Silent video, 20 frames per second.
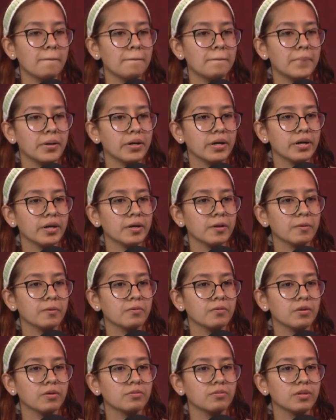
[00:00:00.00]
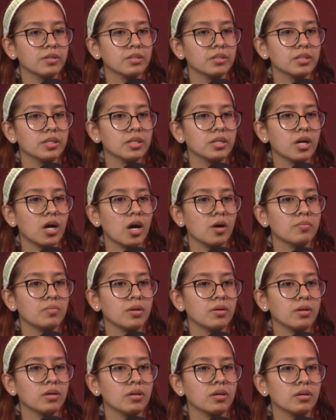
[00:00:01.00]
But what really got
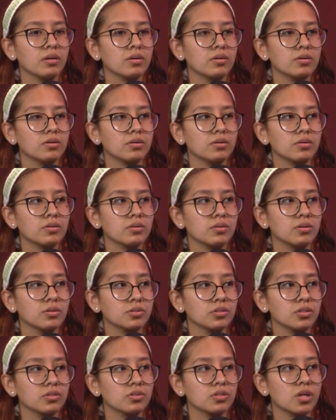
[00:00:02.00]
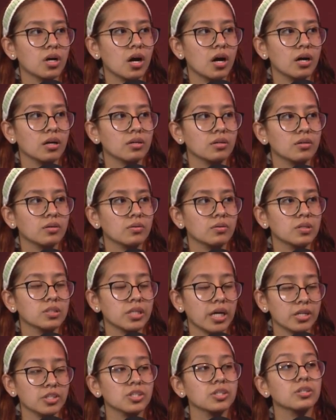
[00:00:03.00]
me closer to God was
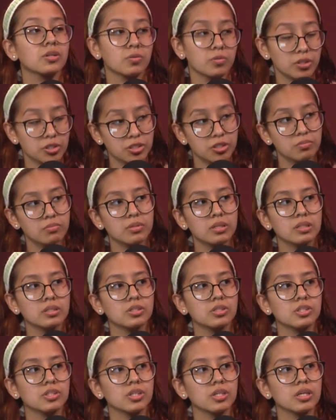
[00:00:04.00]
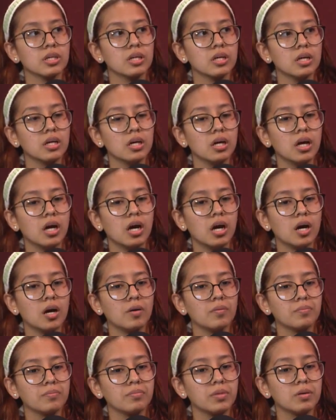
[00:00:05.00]
actually the worship ministry,
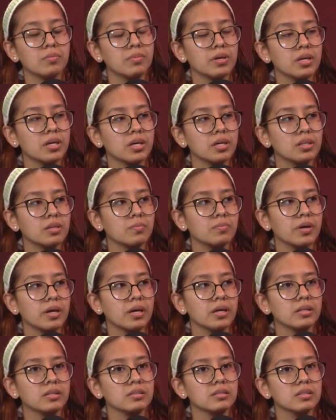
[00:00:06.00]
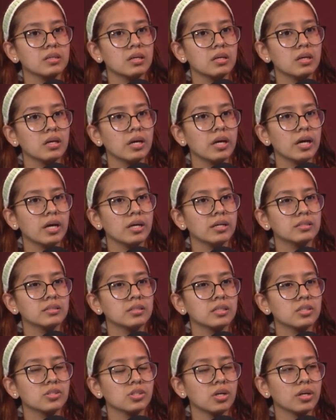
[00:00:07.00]
um, me being in the band. And mm. it
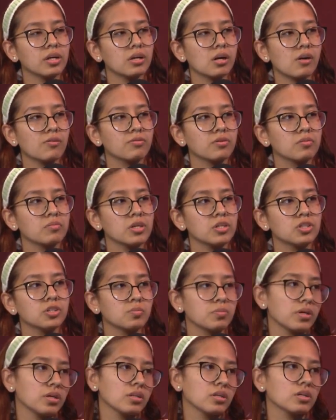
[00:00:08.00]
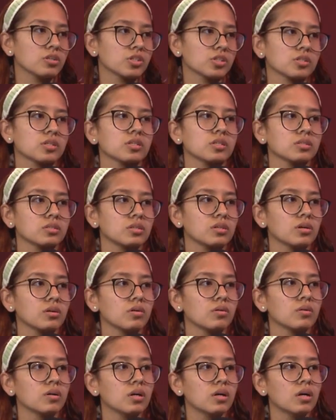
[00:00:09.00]
hmm. started off with me just being there just because, you
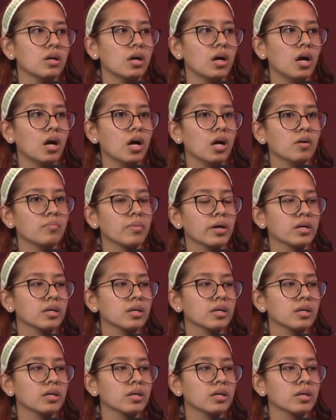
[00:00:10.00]
know, um, my